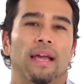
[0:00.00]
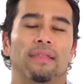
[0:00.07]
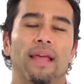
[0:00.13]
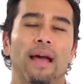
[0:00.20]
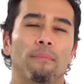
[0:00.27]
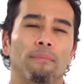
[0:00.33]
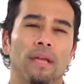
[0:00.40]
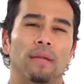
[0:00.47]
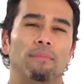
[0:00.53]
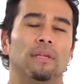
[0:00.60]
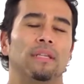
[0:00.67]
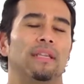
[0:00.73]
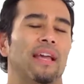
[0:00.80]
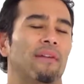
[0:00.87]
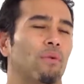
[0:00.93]
And that made me
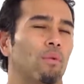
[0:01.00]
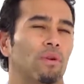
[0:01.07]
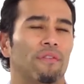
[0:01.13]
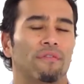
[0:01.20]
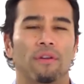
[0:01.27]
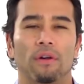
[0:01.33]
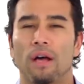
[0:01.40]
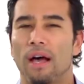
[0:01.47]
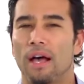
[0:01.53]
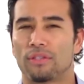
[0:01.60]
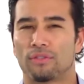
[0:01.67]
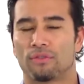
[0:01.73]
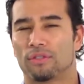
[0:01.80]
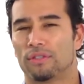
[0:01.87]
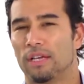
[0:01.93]
never want to feel
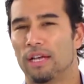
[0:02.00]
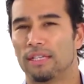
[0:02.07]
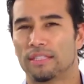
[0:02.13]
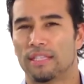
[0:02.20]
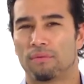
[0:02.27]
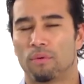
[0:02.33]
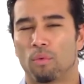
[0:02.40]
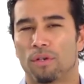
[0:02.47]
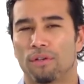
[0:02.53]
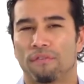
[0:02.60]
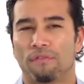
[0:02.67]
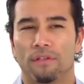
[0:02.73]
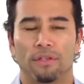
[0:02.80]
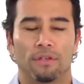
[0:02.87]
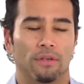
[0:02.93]
ostracized, never want to
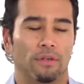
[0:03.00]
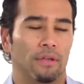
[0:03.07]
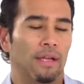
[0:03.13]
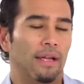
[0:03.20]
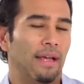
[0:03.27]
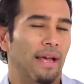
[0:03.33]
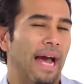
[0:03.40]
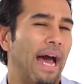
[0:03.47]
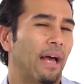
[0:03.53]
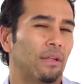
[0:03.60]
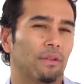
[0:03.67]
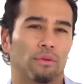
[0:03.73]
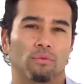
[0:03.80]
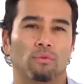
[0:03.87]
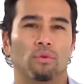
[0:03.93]
feel out
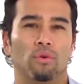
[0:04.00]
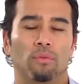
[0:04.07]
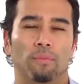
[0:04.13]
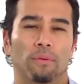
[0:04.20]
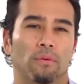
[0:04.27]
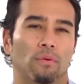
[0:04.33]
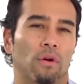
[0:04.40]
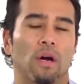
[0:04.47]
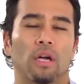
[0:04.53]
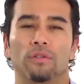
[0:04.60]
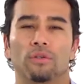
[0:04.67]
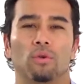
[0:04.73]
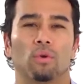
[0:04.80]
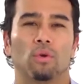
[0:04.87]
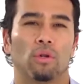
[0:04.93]
of the group or
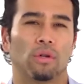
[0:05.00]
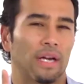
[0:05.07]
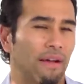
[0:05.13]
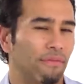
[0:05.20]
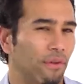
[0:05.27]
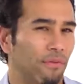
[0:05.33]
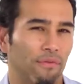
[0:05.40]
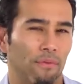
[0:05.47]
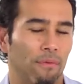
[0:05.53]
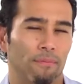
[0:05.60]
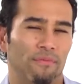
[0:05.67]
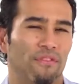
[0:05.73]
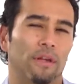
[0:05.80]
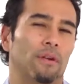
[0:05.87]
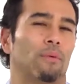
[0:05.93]
uncool or have the
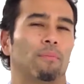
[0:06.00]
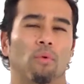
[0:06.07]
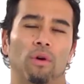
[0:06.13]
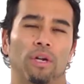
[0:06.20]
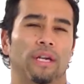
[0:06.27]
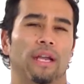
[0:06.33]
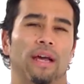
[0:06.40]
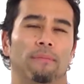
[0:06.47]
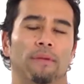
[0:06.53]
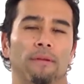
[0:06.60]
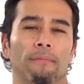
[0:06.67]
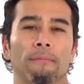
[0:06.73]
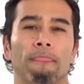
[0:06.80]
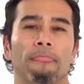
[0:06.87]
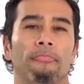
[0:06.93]
finger pointed at me.
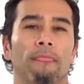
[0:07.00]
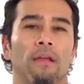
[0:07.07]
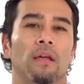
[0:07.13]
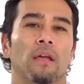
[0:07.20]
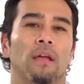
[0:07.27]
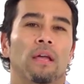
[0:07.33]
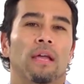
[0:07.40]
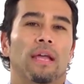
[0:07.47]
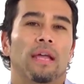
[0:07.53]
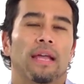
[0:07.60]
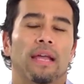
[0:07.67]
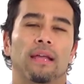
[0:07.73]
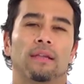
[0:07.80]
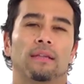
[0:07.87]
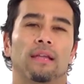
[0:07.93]

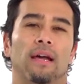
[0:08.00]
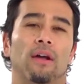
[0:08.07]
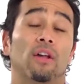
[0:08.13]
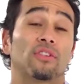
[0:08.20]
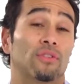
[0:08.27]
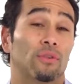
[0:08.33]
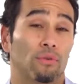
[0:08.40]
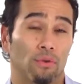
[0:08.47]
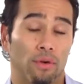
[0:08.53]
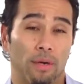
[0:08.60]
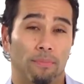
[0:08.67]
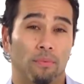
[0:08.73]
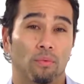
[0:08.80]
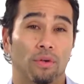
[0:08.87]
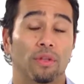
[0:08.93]
And I also grew
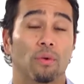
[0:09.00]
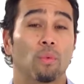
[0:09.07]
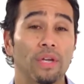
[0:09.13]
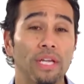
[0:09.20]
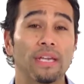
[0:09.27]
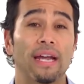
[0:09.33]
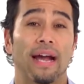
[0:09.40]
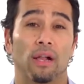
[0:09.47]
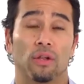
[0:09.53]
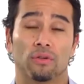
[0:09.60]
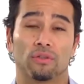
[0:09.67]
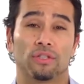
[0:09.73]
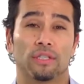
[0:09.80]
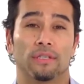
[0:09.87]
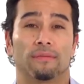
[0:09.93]
up with a wheat
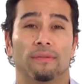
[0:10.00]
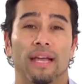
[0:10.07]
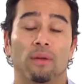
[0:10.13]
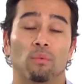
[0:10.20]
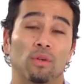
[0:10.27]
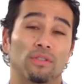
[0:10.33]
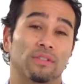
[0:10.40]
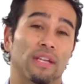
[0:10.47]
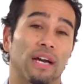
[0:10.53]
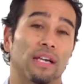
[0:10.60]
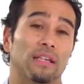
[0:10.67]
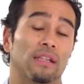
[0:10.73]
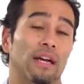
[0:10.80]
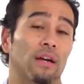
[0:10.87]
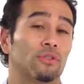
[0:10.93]
allergy and was
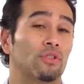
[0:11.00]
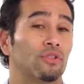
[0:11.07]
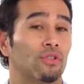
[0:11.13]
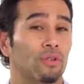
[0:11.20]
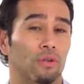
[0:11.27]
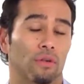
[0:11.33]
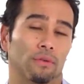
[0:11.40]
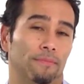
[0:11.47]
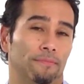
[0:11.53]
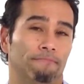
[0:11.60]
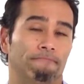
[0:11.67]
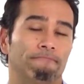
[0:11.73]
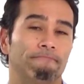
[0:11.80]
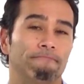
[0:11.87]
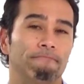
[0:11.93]
not allowed sugar.
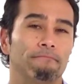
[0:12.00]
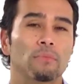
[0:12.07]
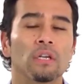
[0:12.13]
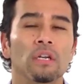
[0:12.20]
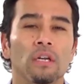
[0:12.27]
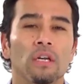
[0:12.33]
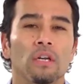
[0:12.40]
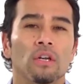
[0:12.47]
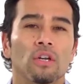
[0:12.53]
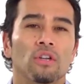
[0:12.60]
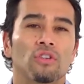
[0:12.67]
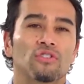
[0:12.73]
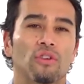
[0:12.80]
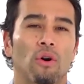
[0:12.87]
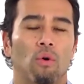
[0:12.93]

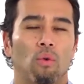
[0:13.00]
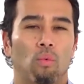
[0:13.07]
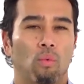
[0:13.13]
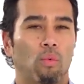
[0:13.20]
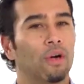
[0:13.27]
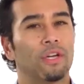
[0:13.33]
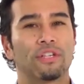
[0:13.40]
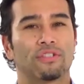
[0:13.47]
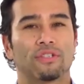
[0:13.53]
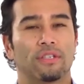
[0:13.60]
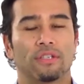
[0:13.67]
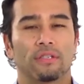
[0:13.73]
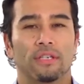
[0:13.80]
So what is